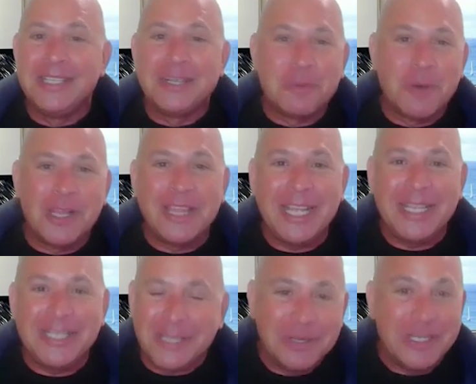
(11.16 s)
So what they
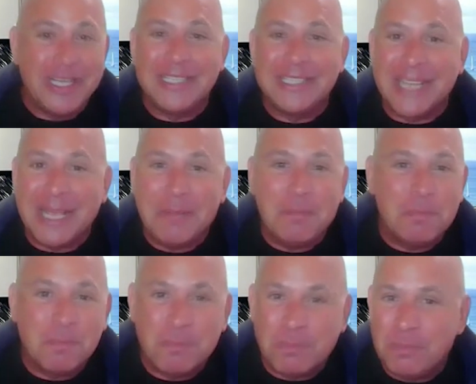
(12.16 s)
do is they,
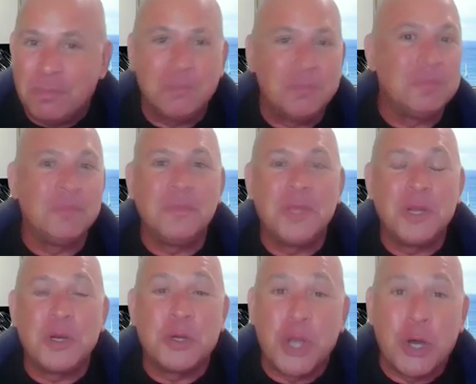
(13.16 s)

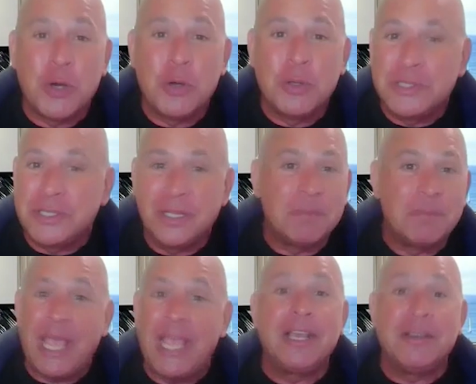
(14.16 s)
go to the
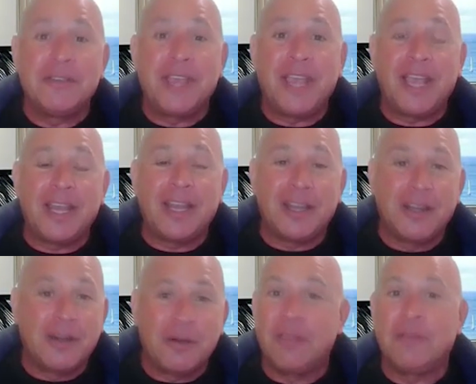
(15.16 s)
Bank of
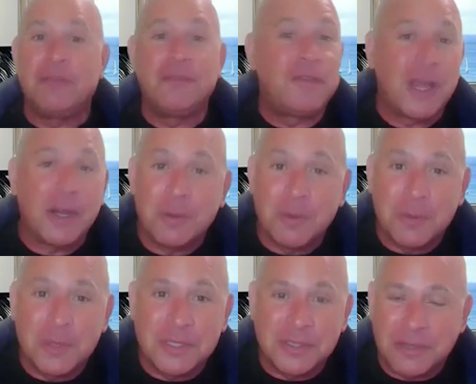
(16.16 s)
Canada or the Federal
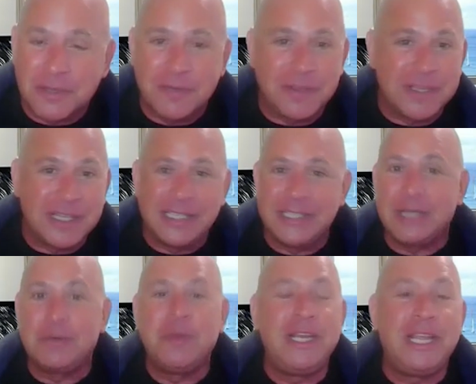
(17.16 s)
Reserve and they
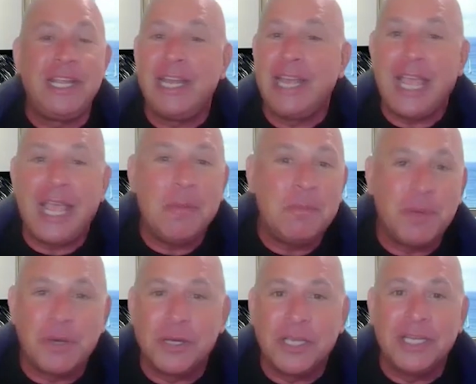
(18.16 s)
say, we need
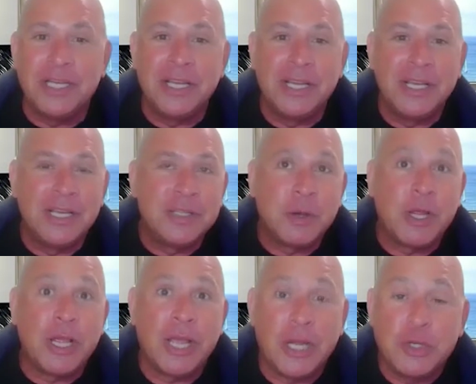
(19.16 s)
$1
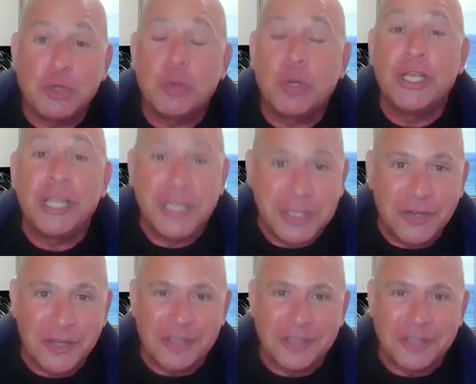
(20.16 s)
trillion.